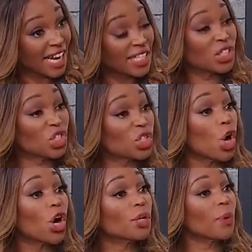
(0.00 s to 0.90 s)
And it's just
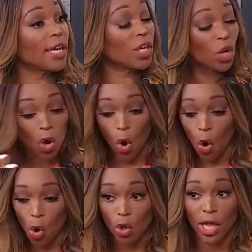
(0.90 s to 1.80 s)
hard when
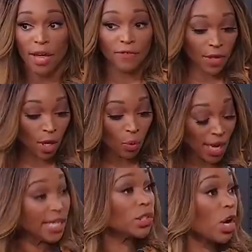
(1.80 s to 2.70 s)
all of the
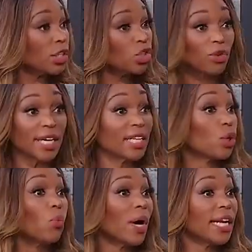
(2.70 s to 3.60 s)
weight is concentrated
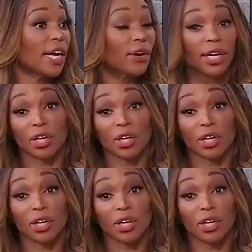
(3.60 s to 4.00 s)
in one area.